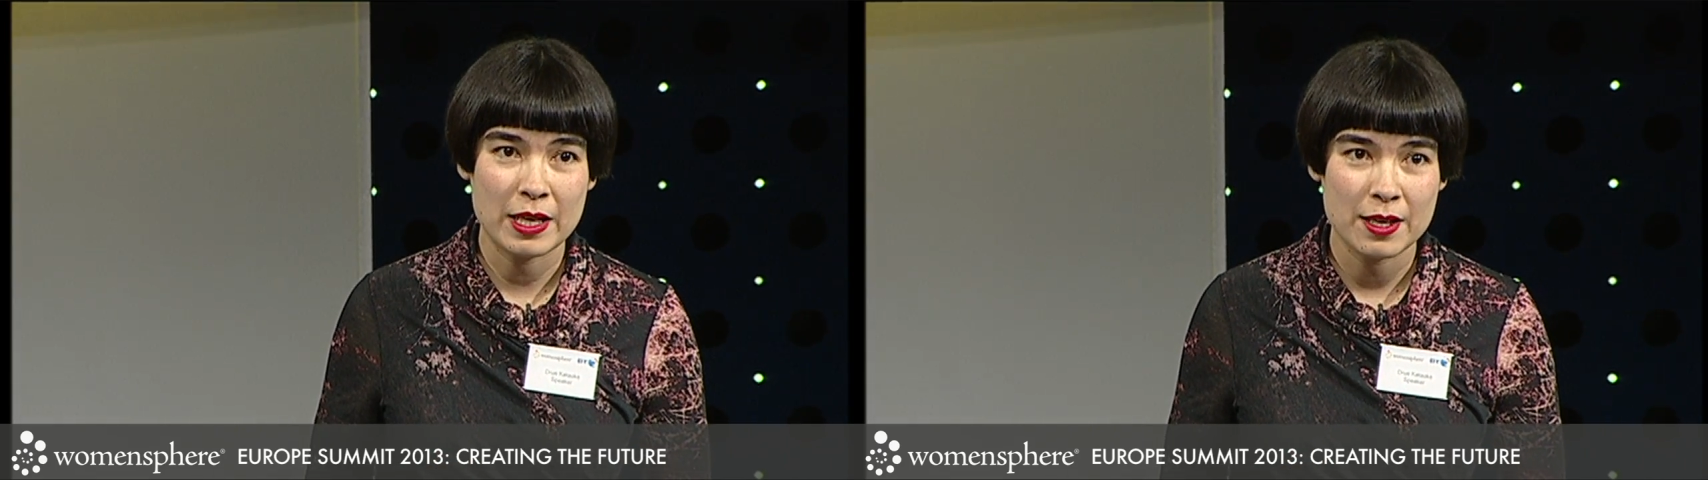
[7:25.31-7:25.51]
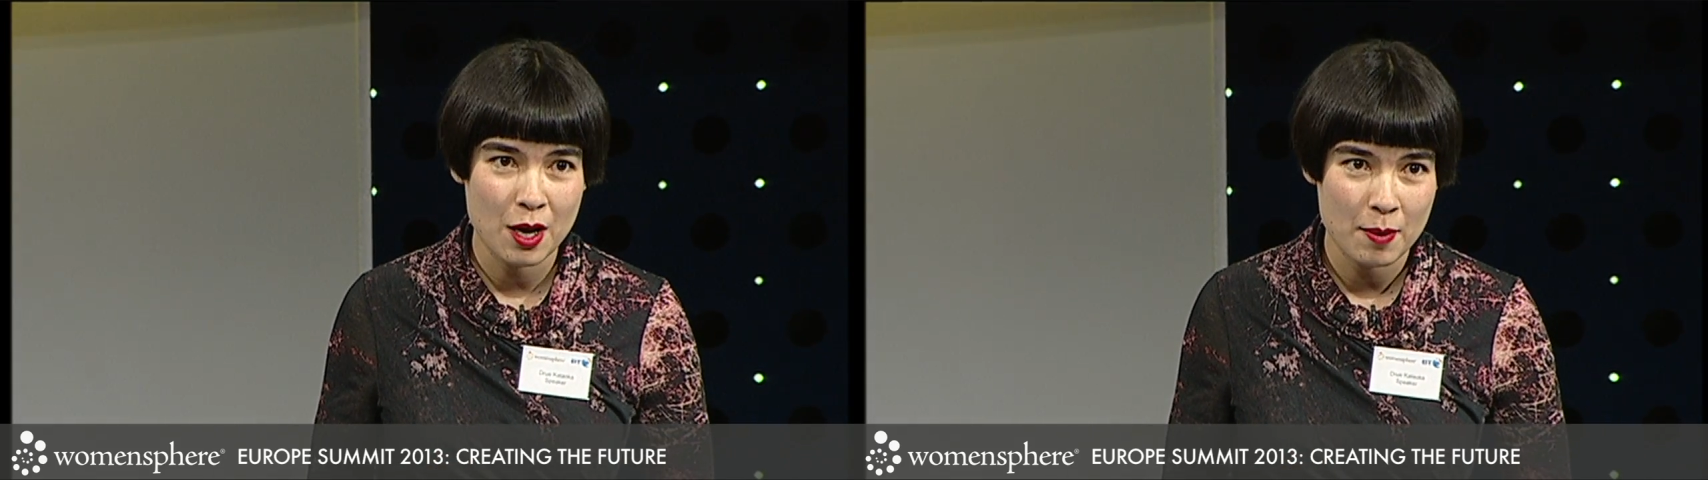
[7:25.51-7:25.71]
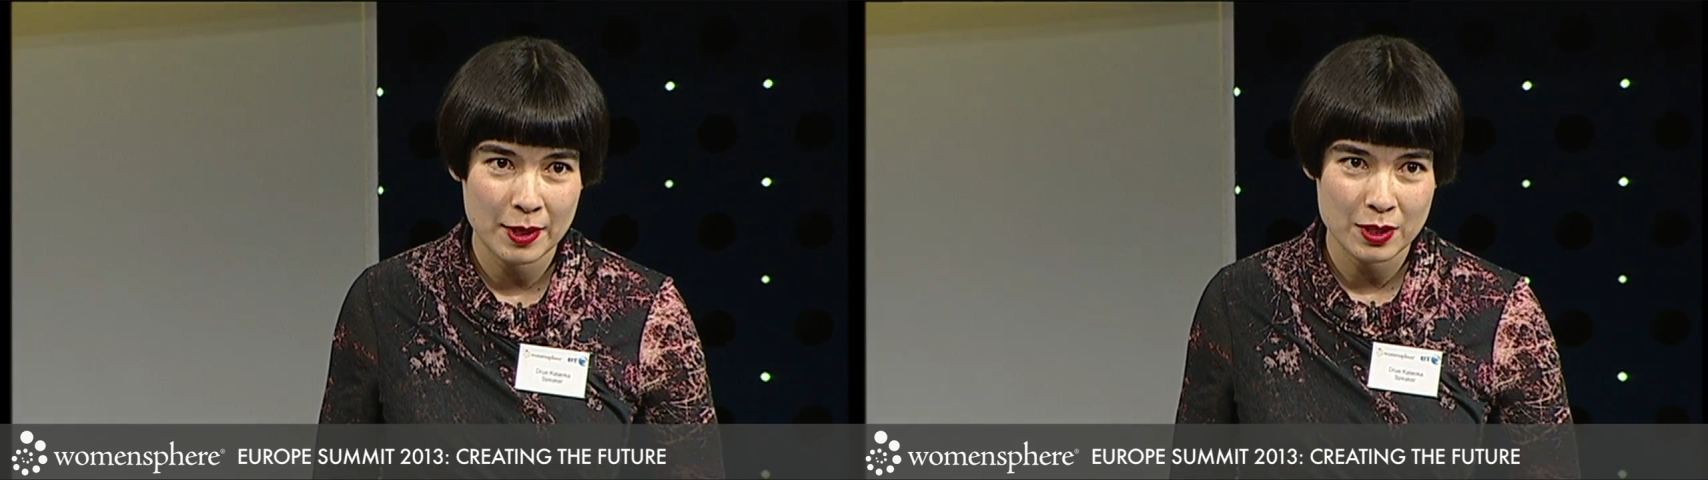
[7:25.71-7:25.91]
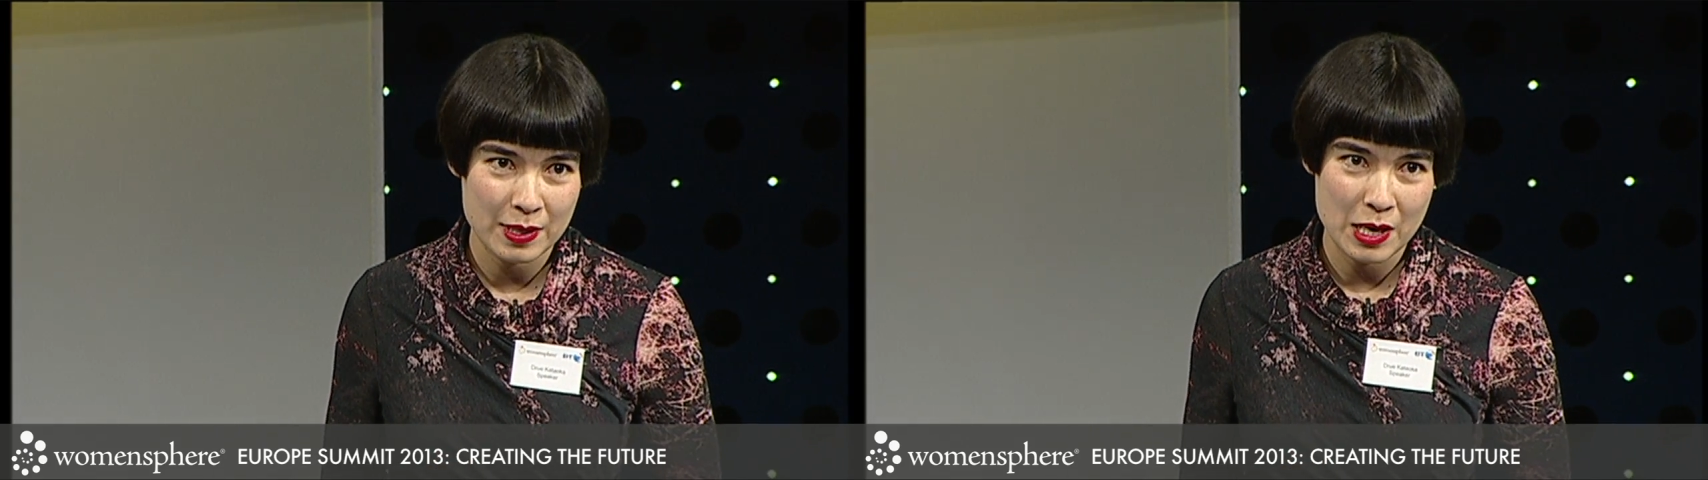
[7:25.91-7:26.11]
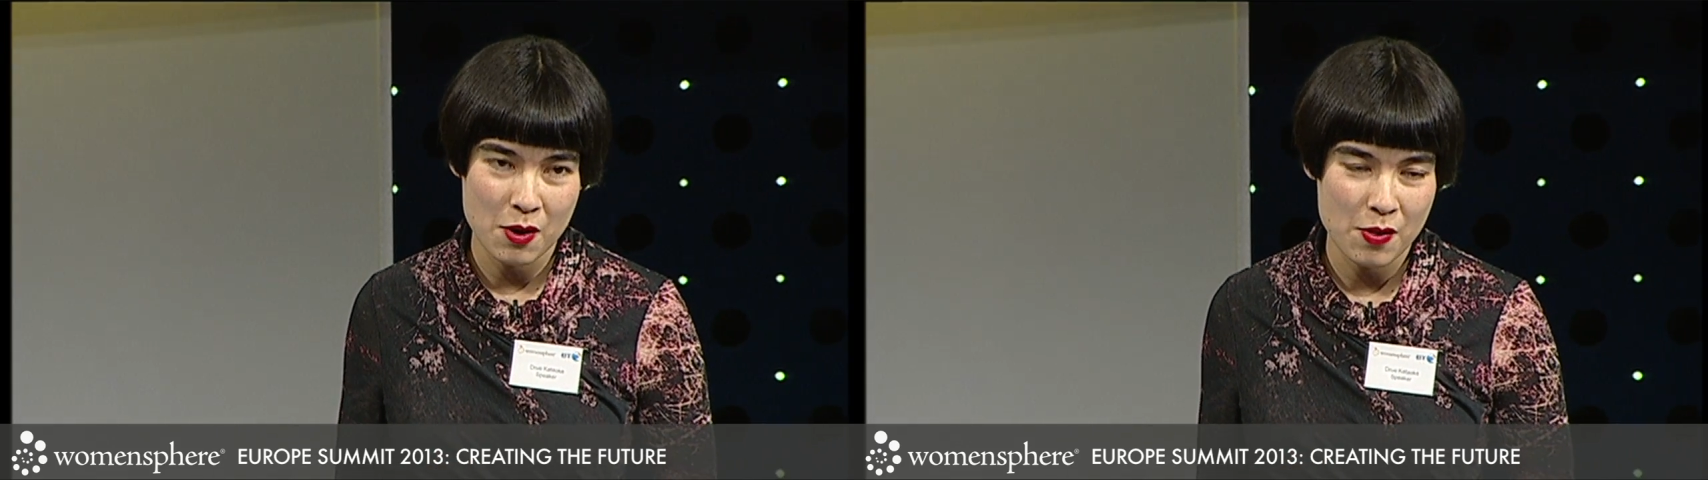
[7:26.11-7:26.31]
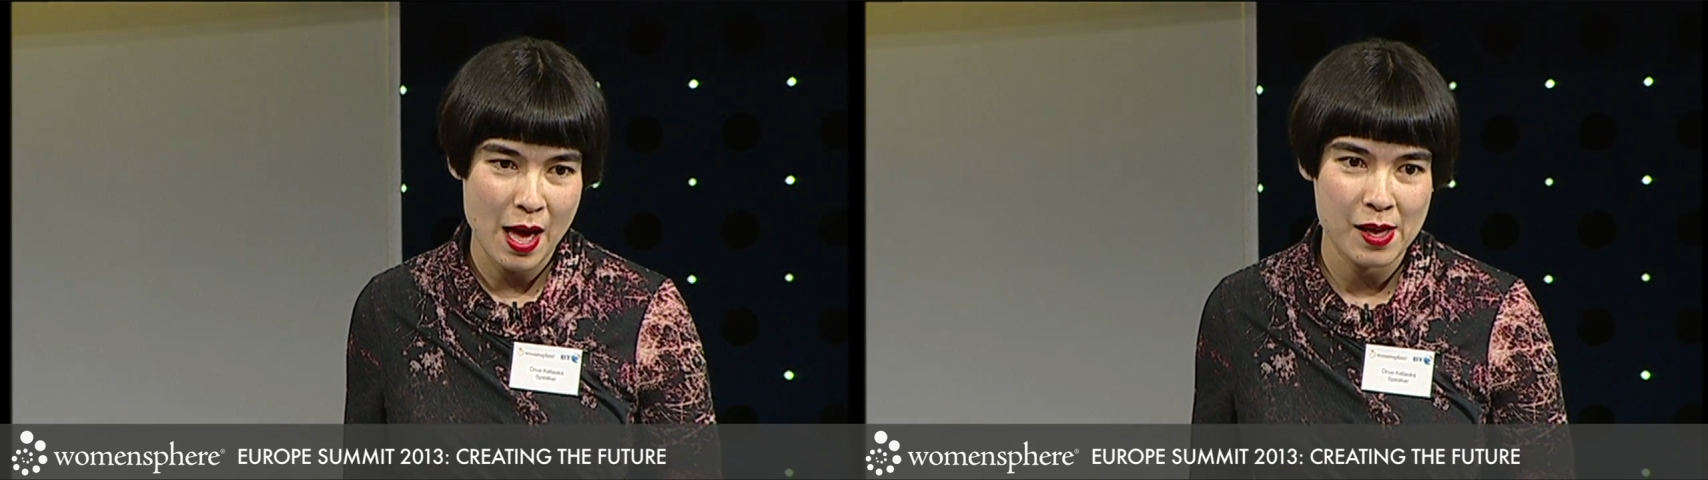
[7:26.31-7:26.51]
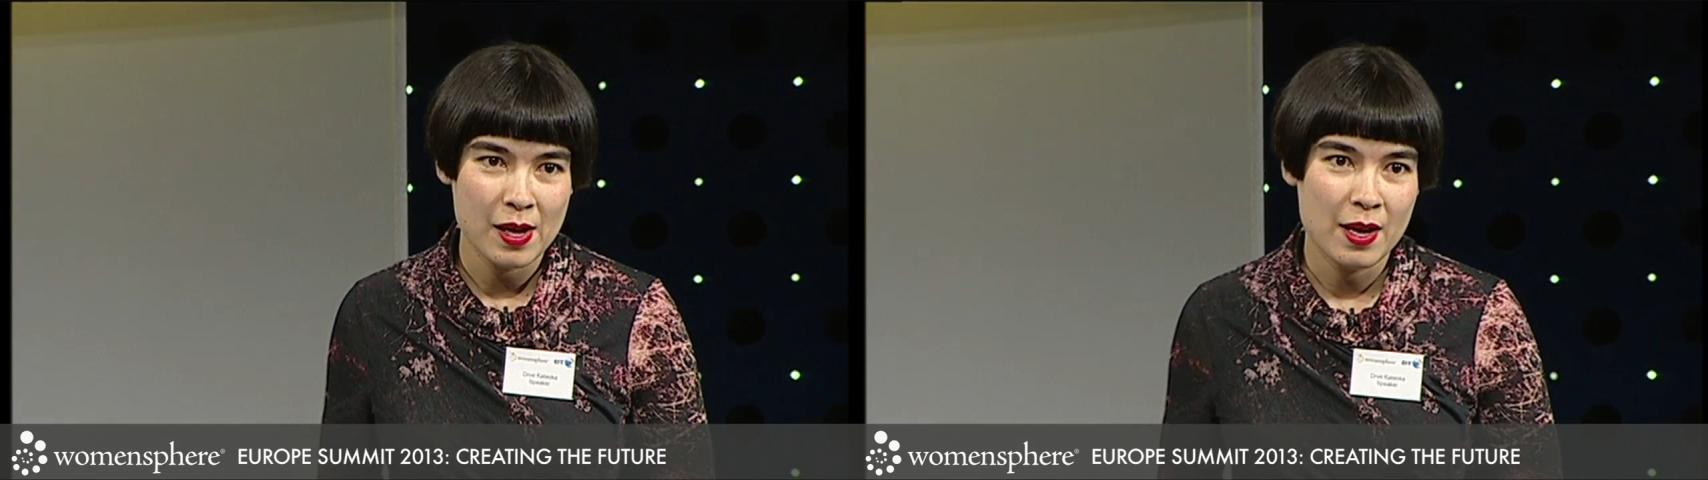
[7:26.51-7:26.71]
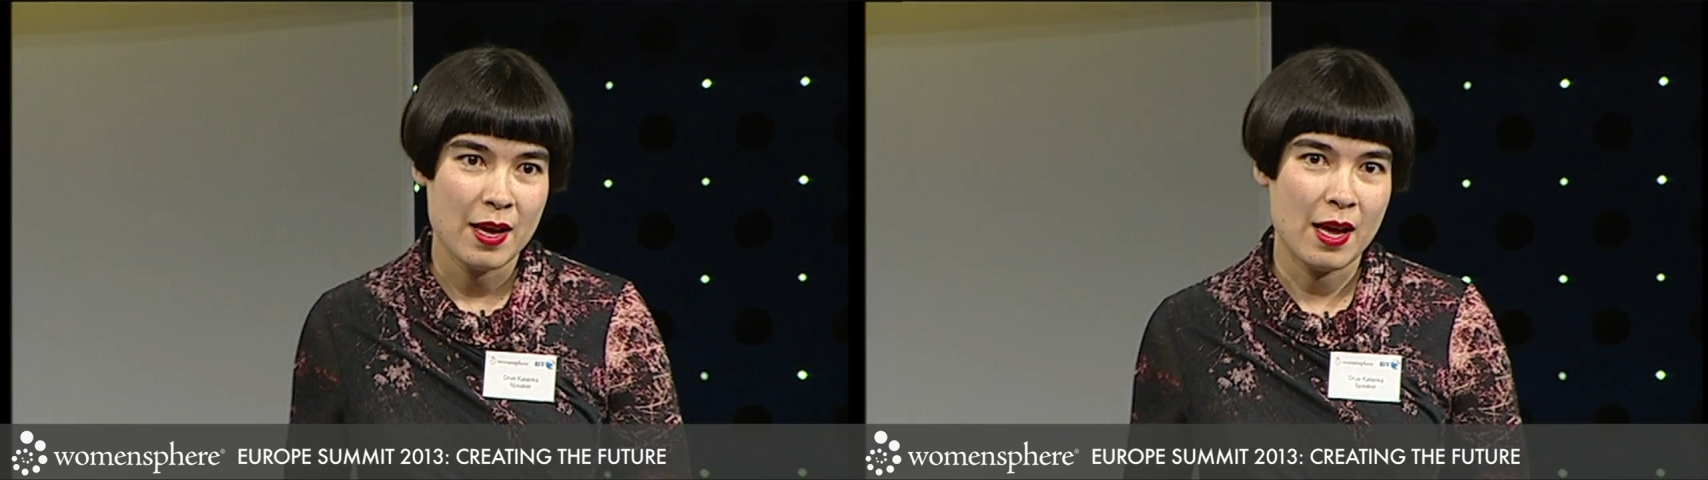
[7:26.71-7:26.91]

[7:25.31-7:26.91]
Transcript: economics, we know that